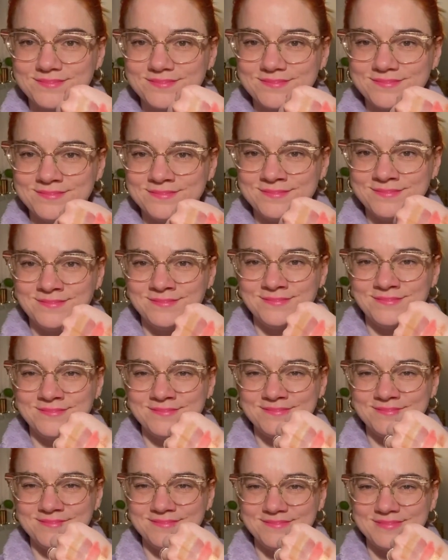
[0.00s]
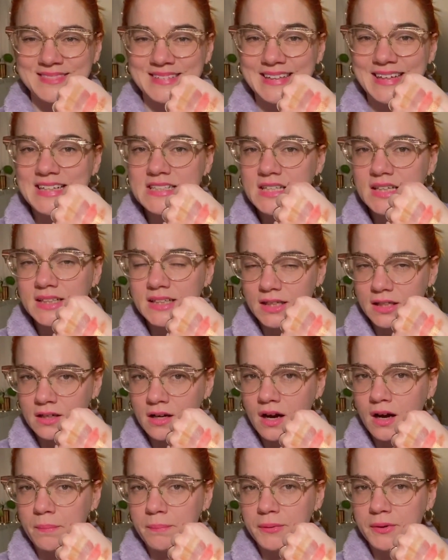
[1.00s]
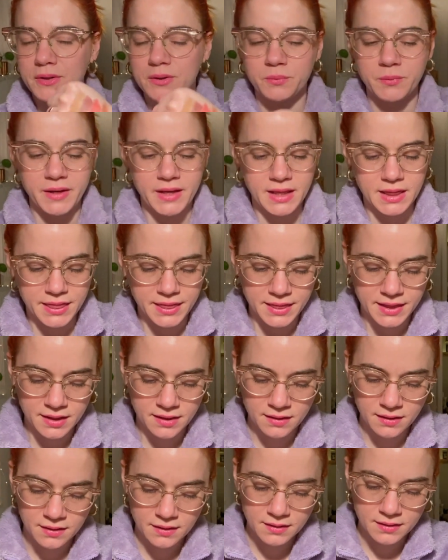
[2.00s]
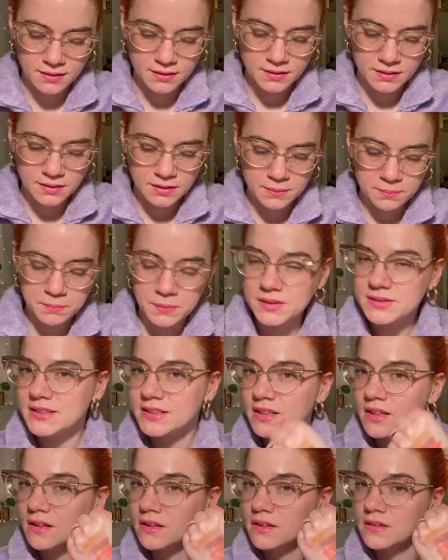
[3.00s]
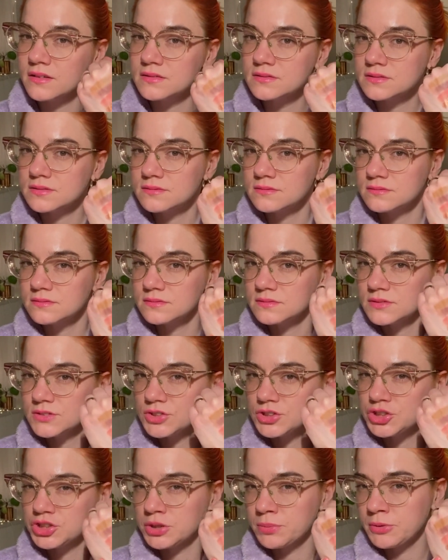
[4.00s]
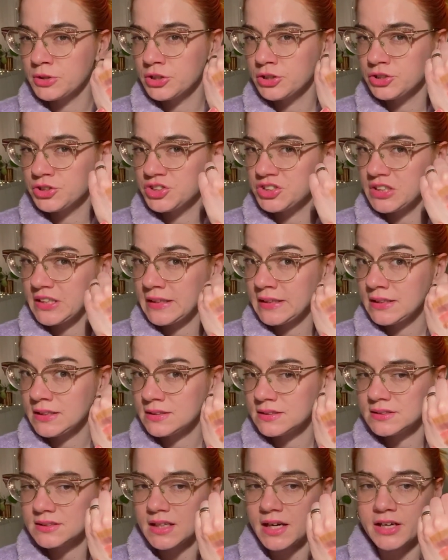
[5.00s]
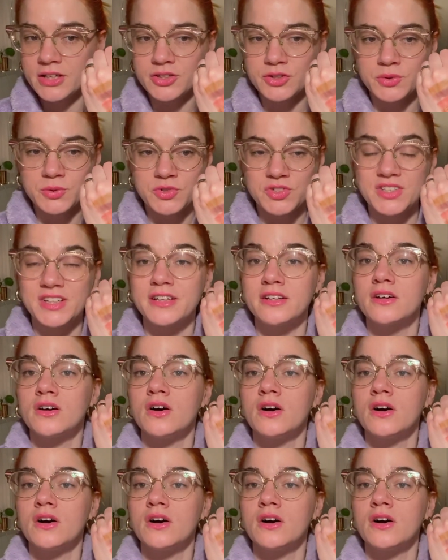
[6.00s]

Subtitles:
It's like a copper with multicolored shimmers in it. I used it